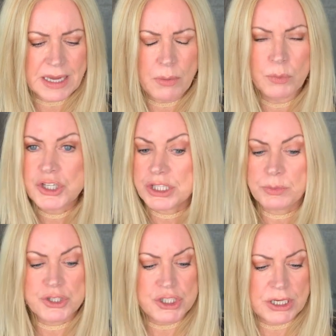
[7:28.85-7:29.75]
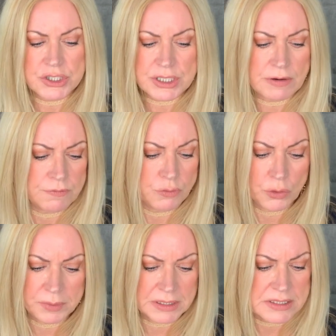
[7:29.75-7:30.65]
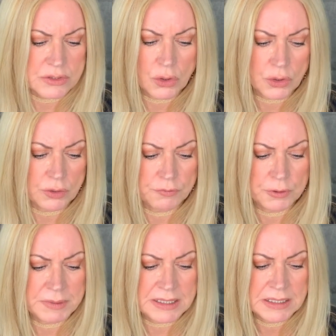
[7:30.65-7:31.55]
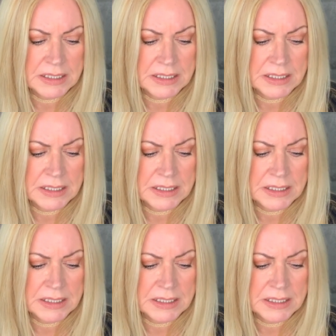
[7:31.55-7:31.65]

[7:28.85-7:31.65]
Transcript: I wish they would change that formula. It's not good for me.